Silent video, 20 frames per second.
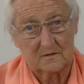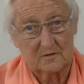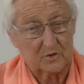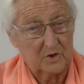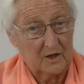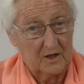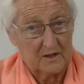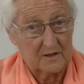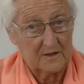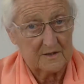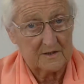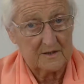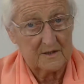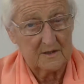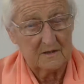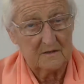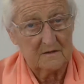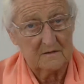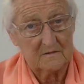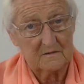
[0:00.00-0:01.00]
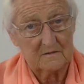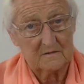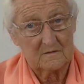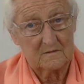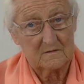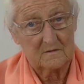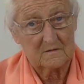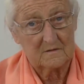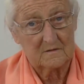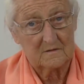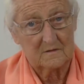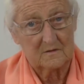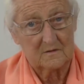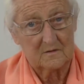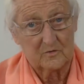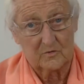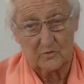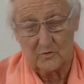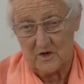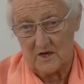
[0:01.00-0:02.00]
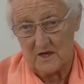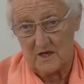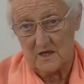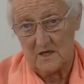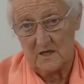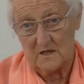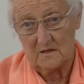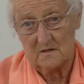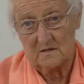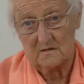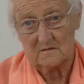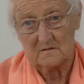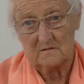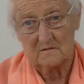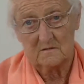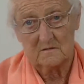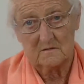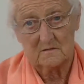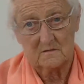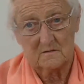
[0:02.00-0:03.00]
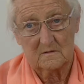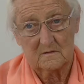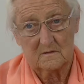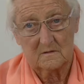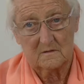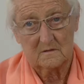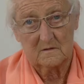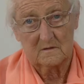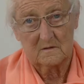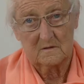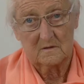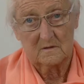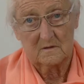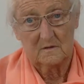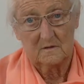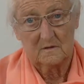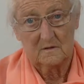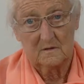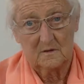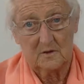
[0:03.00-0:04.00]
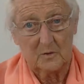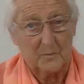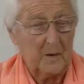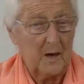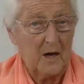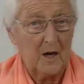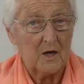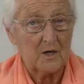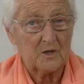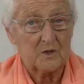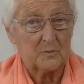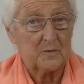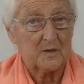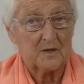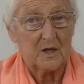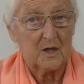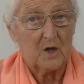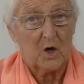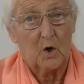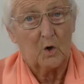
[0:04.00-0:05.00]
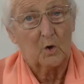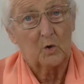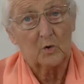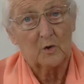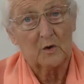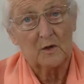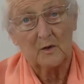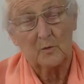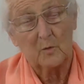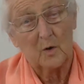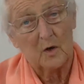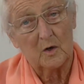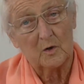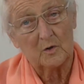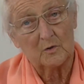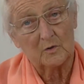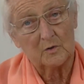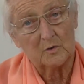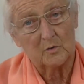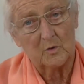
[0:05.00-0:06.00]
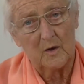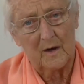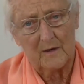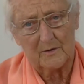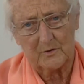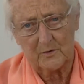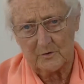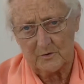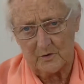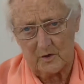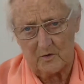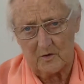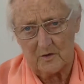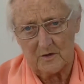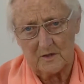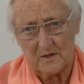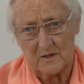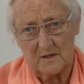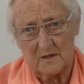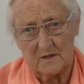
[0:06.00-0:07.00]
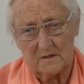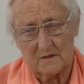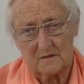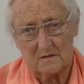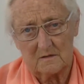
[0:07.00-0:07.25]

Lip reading: Jealousy, greed, the power to be the only one who had authority.